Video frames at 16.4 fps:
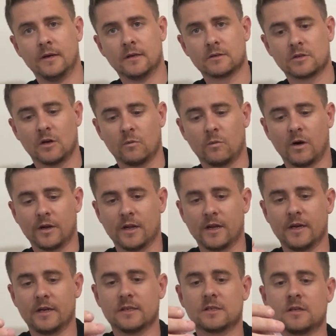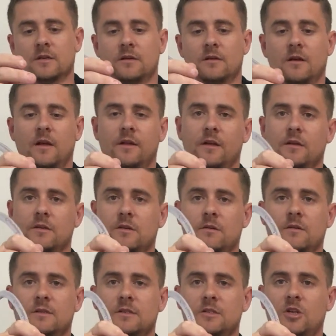So one of these, and just
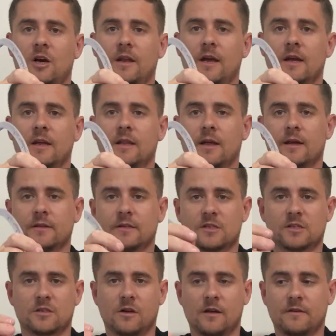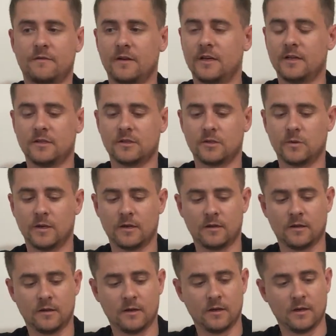chuck that in there and just siphon it into it,
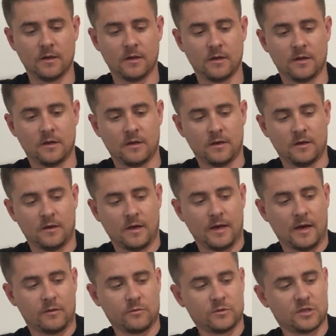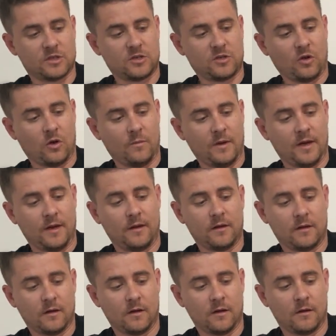and that will just stop
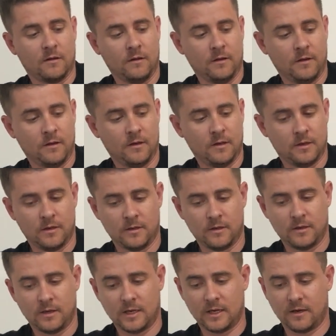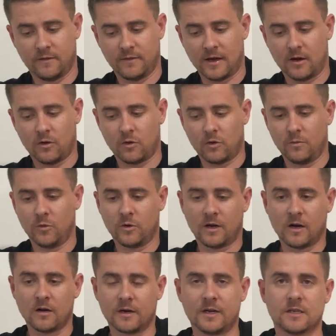any of that horrible
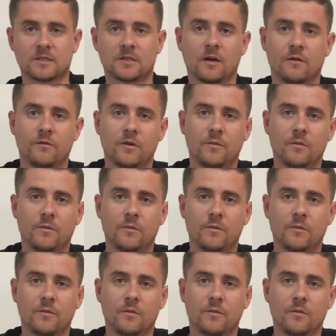gunky stuff at